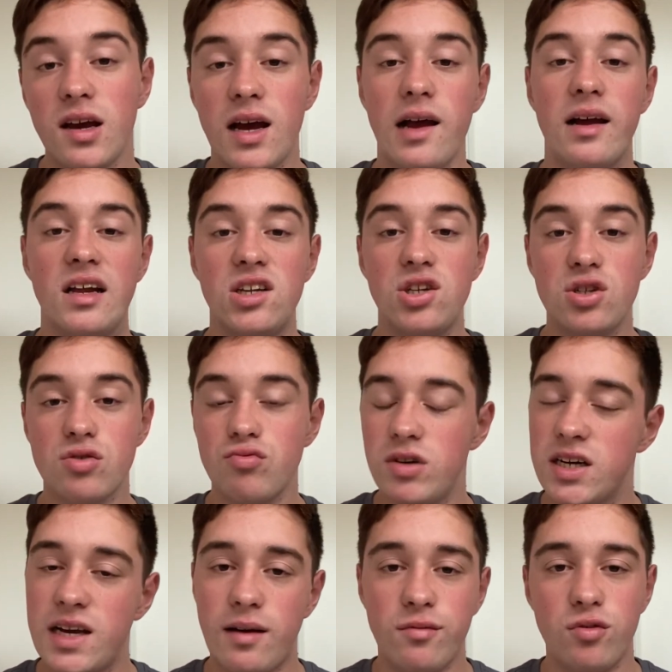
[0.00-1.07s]
and just
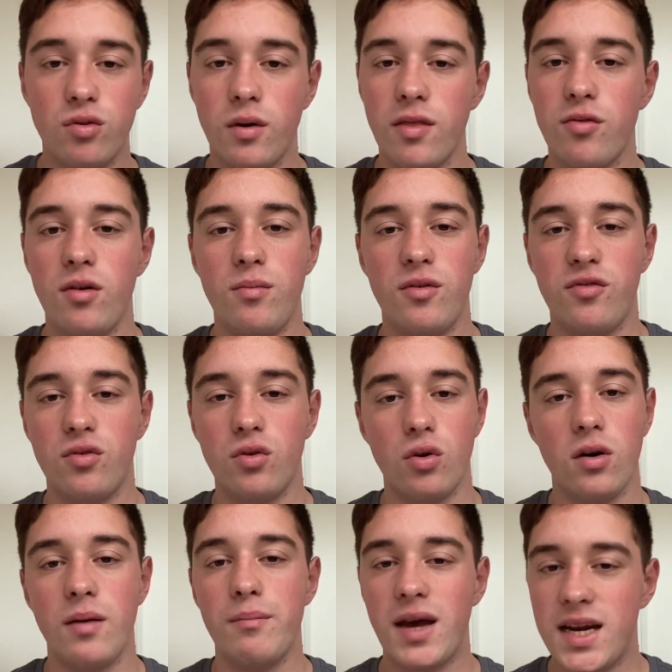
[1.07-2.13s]
read CAP 413
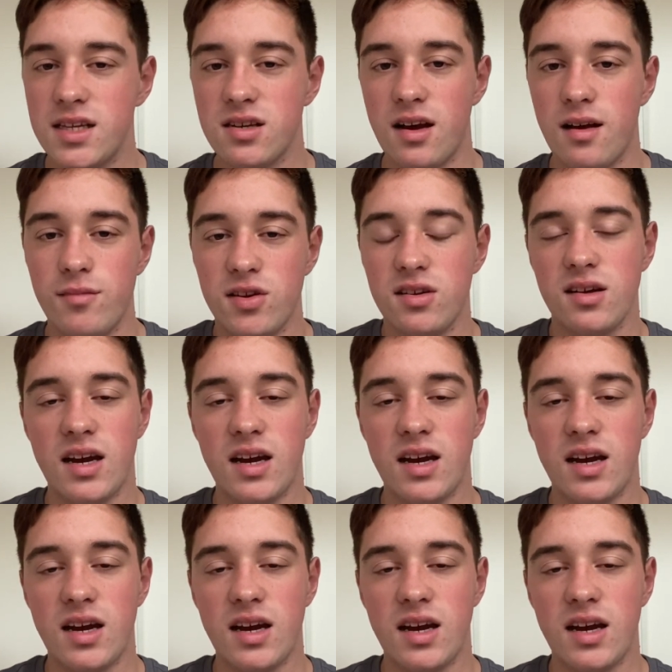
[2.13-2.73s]
before many times.